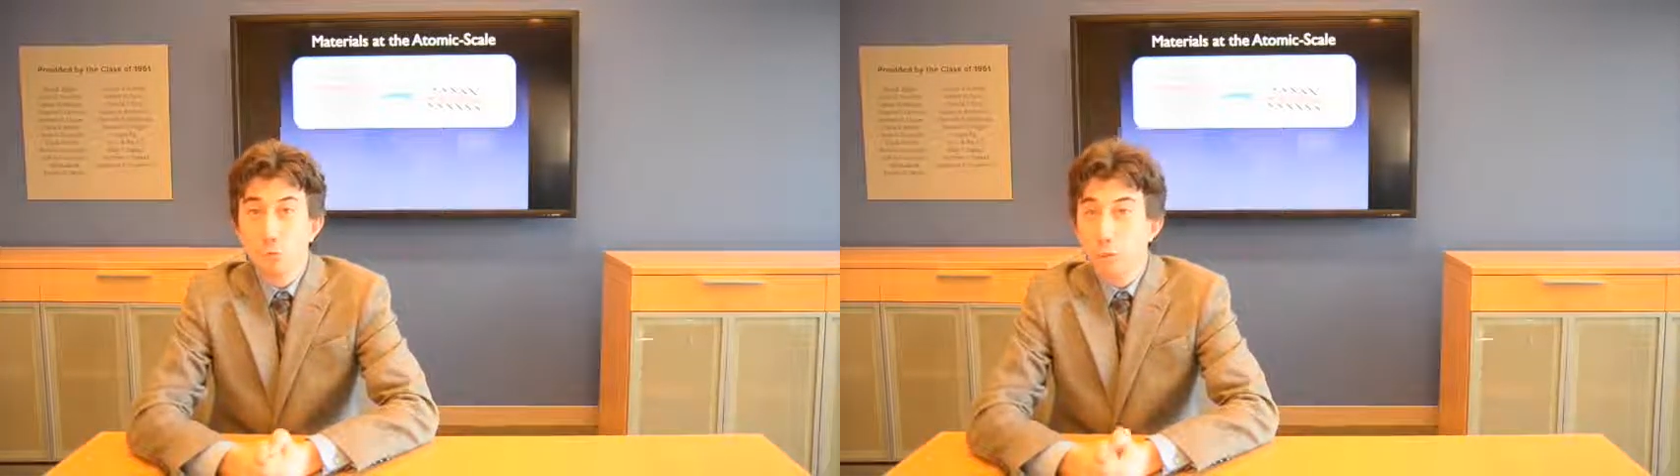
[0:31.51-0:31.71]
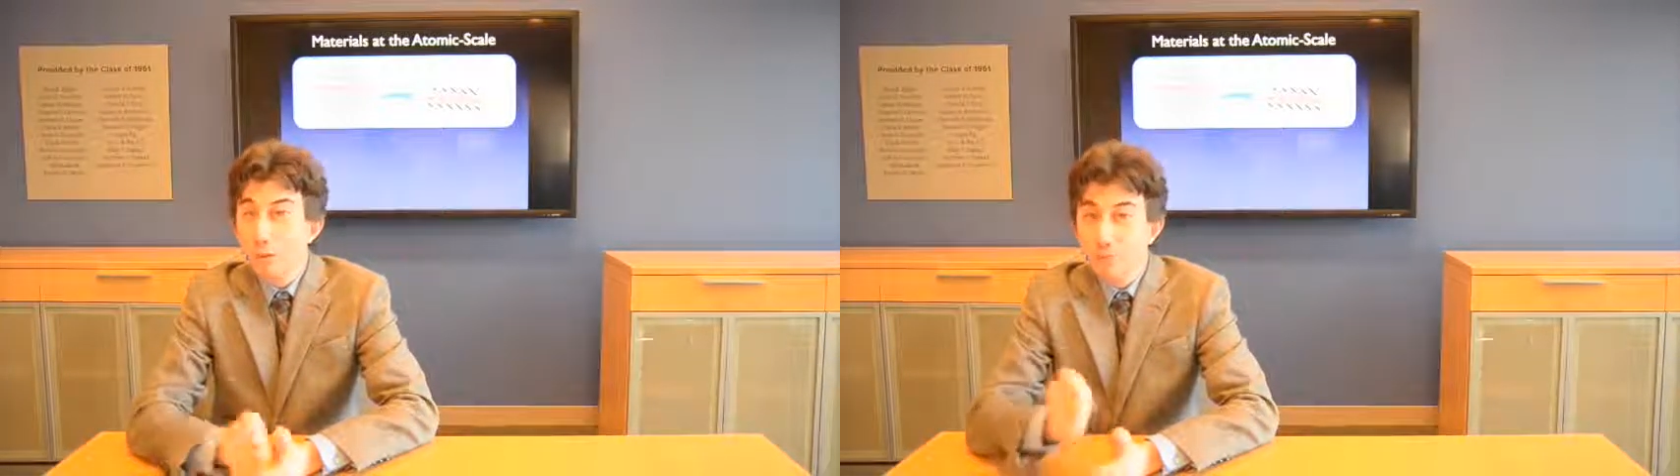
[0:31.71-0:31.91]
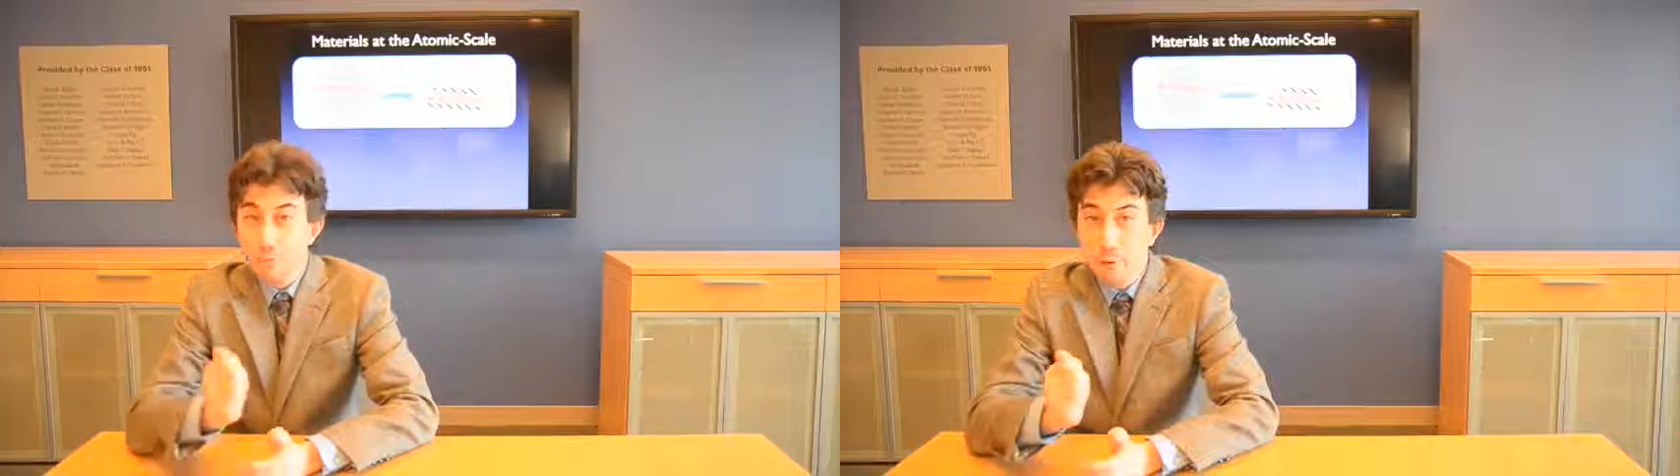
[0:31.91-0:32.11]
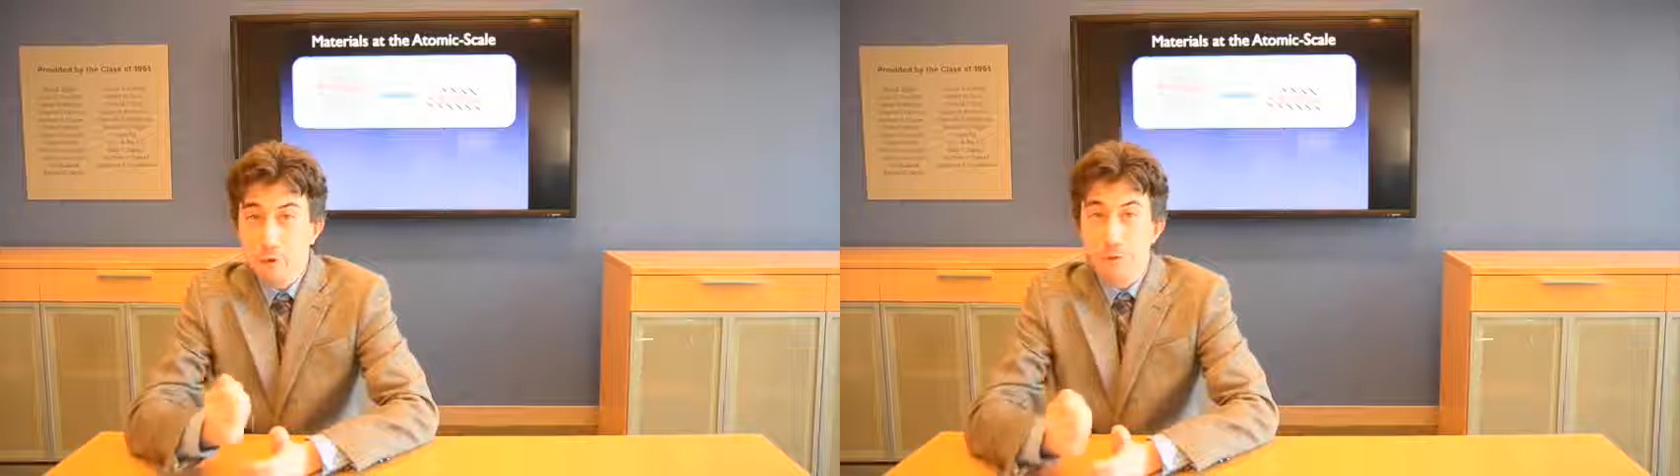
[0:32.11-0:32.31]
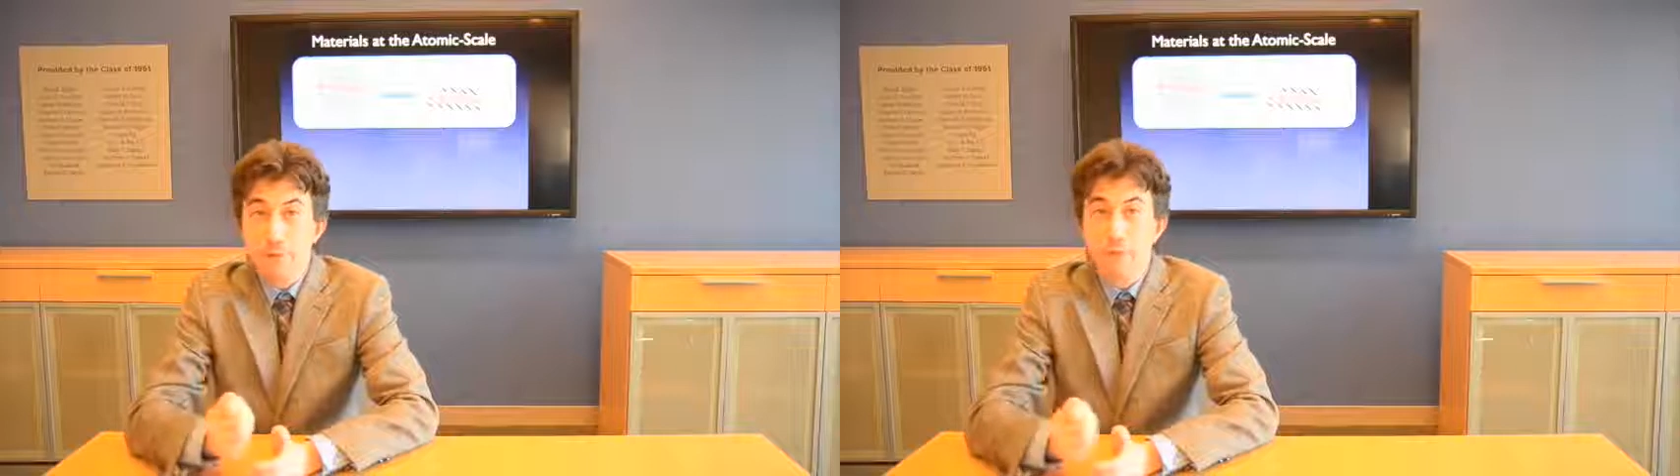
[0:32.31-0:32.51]
will be
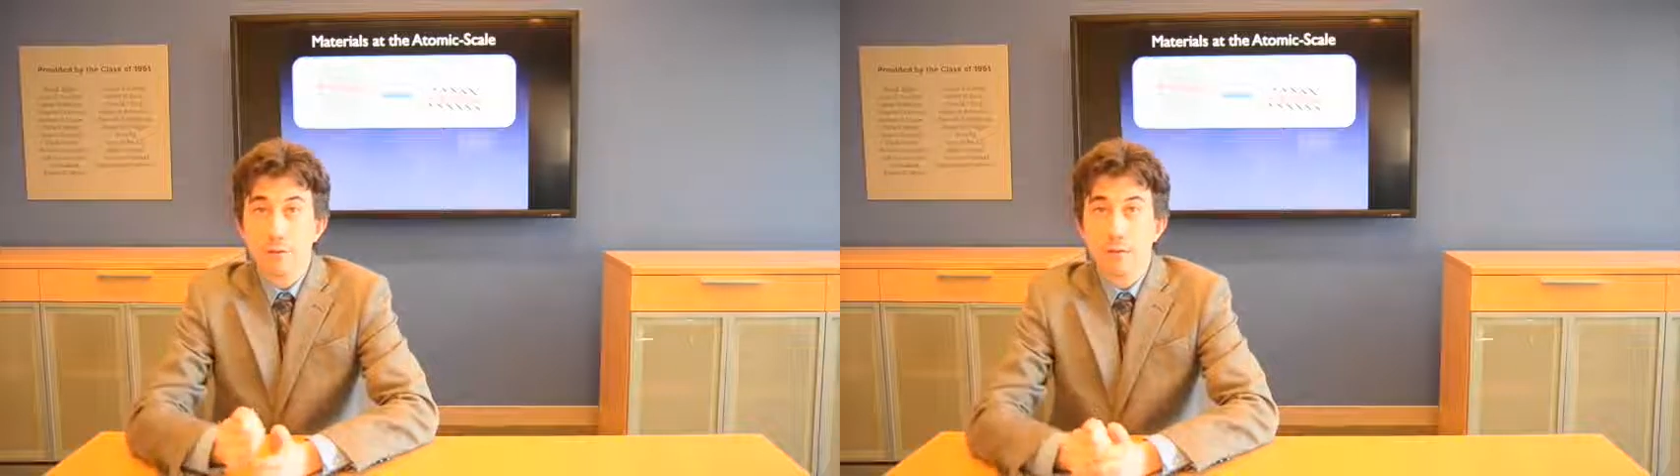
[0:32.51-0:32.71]
smart.